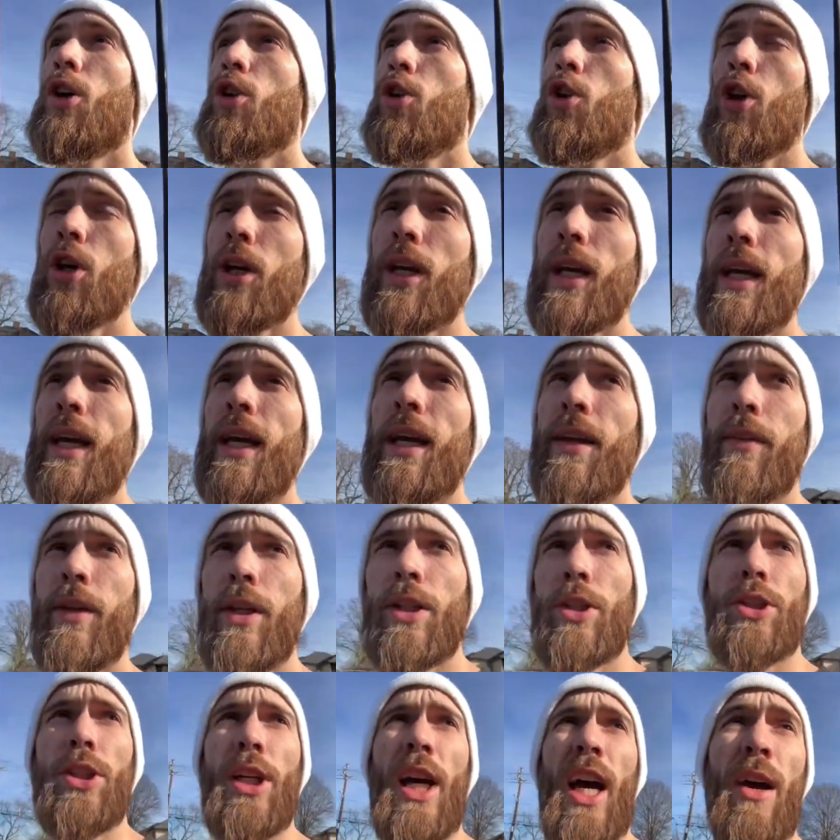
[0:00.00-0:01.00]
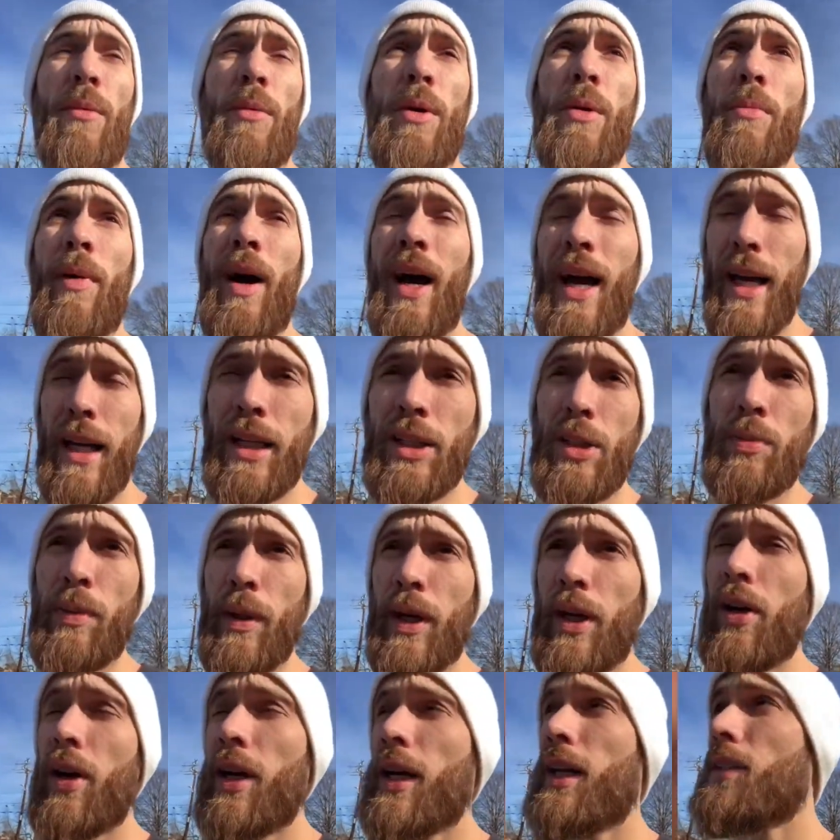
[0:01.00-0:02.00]
looking at this job in my
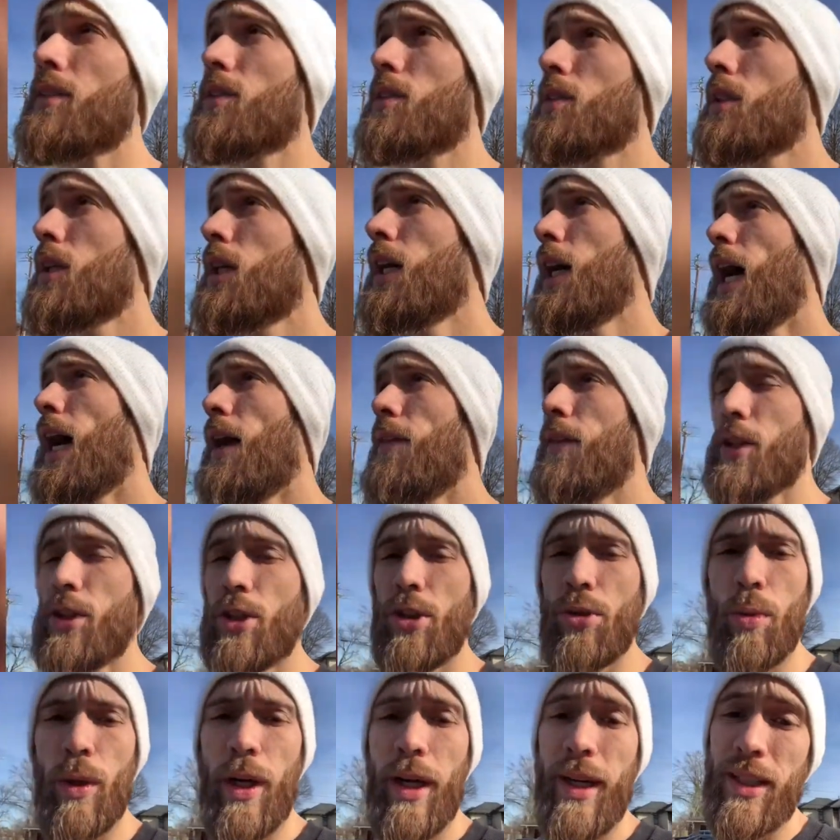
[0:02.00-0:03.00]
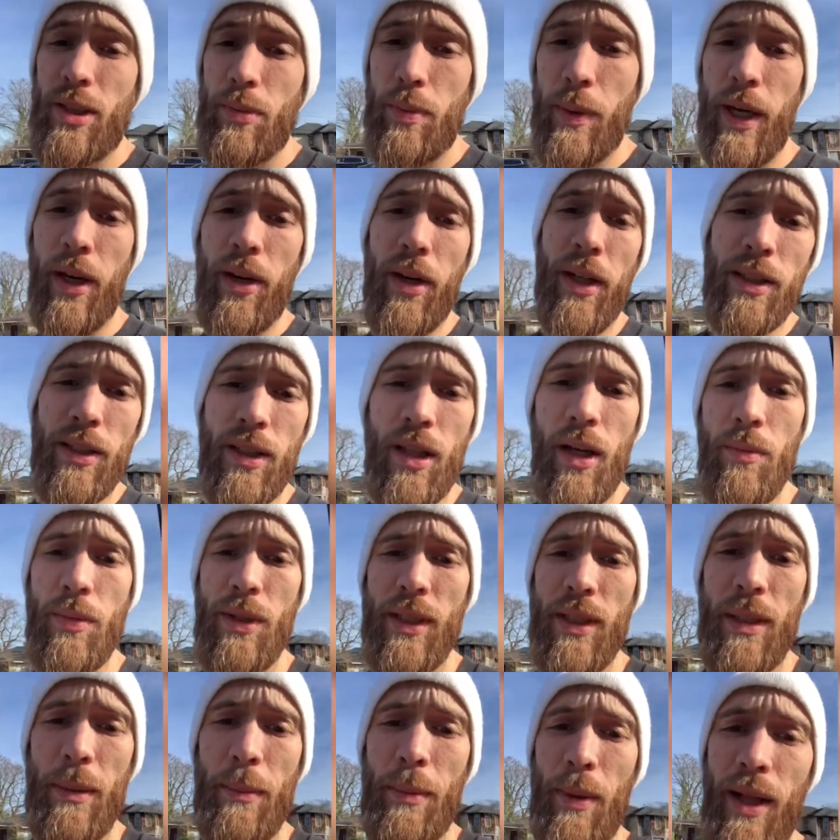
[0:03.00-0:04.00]
experience, and this is where experience comes
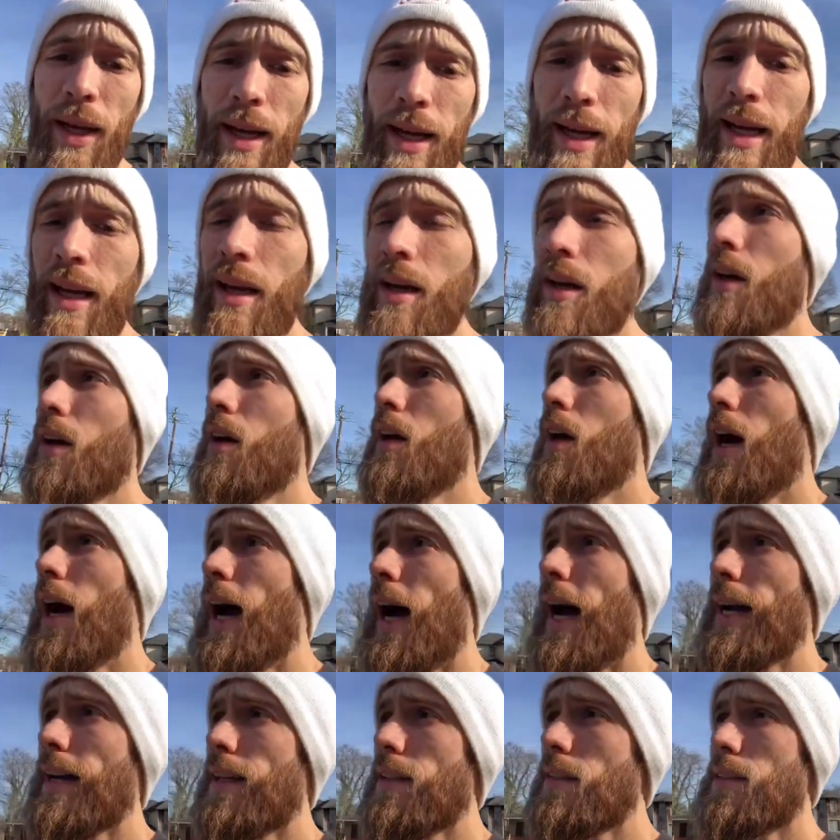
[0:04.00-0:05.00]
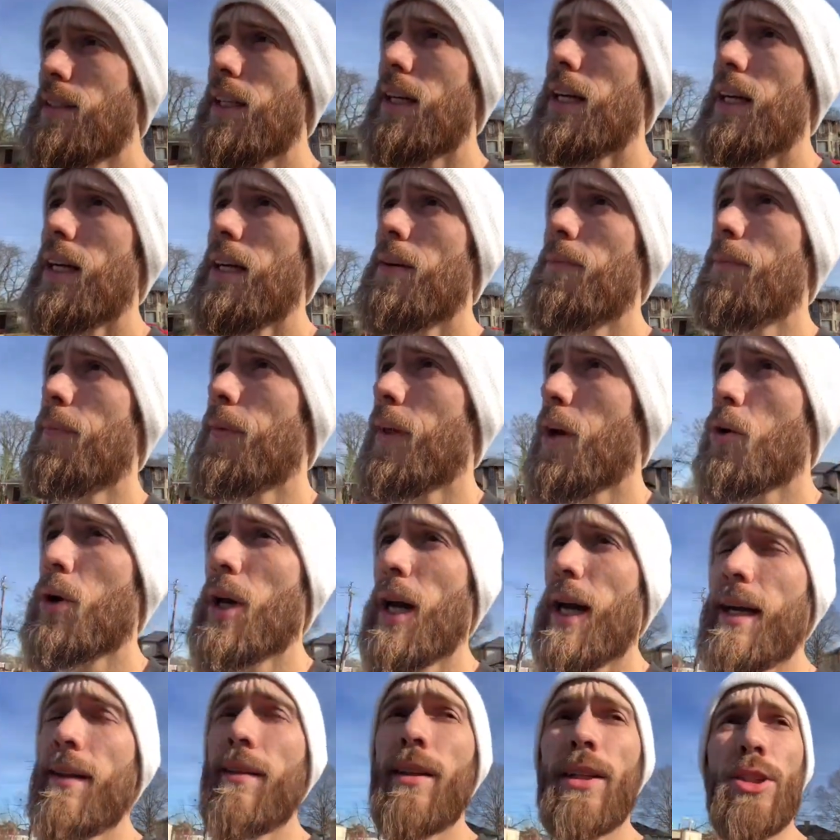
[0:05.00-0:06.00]
into play, I can say,
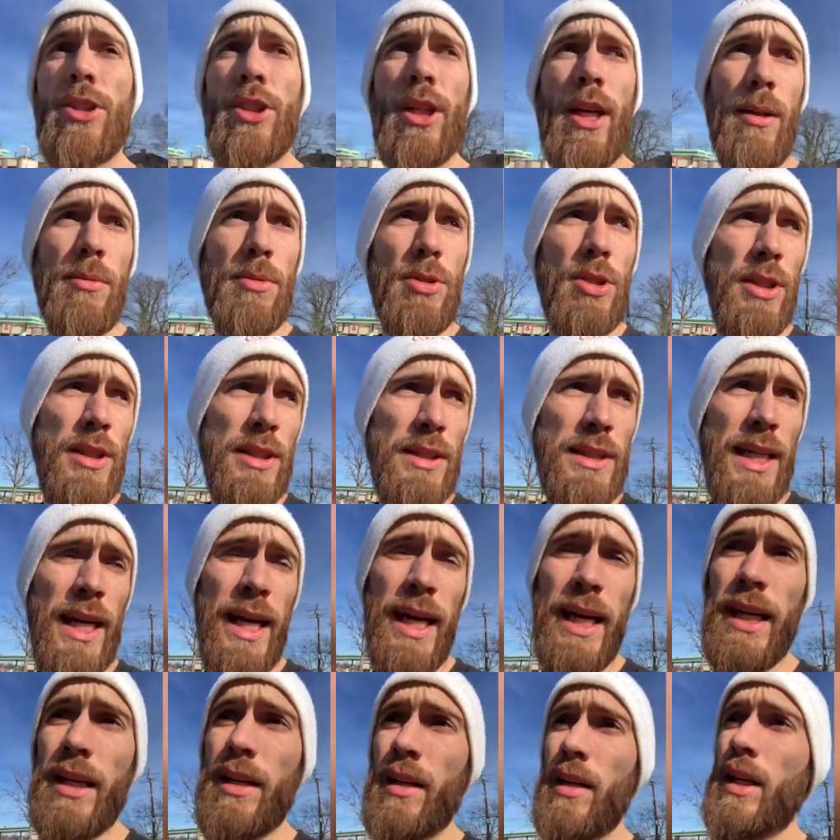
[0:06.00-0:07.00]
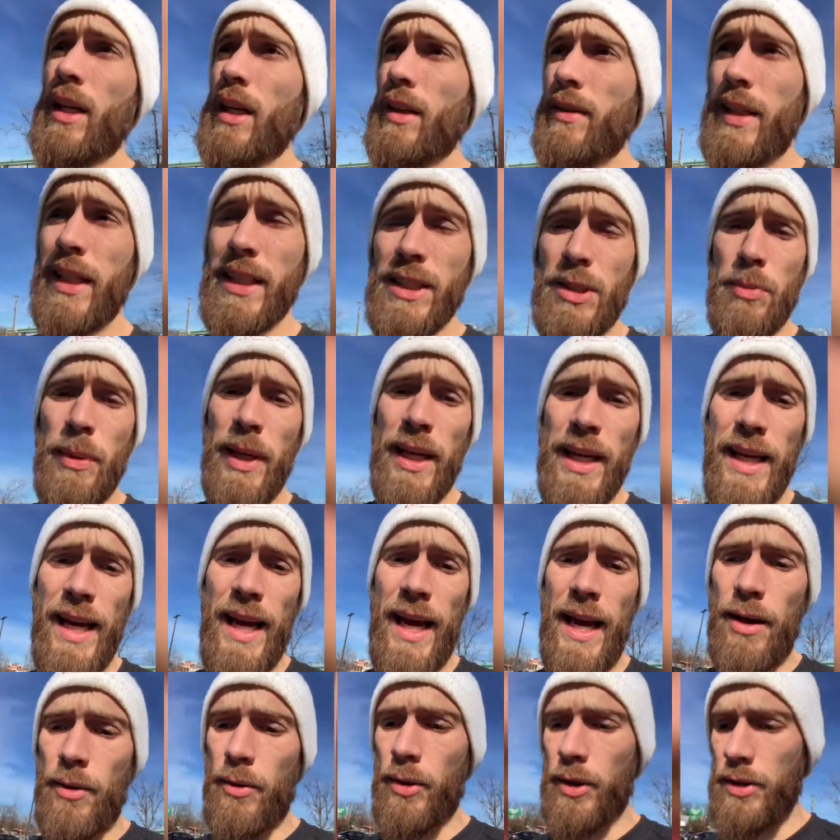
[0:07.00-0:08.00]
okay, this job's going to take this many
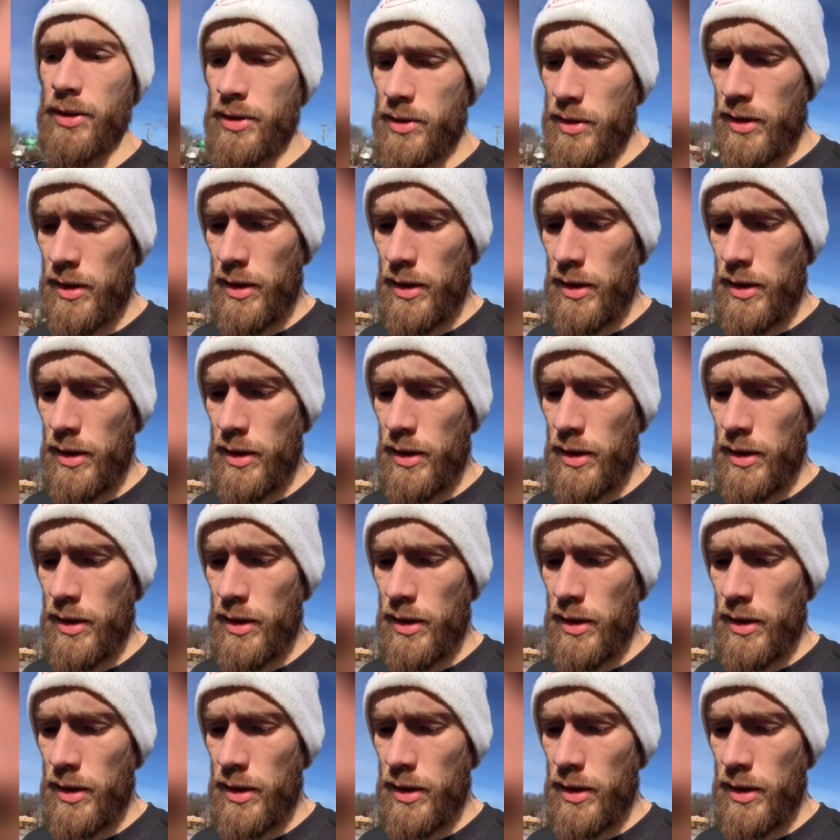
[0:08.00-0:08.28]
hours.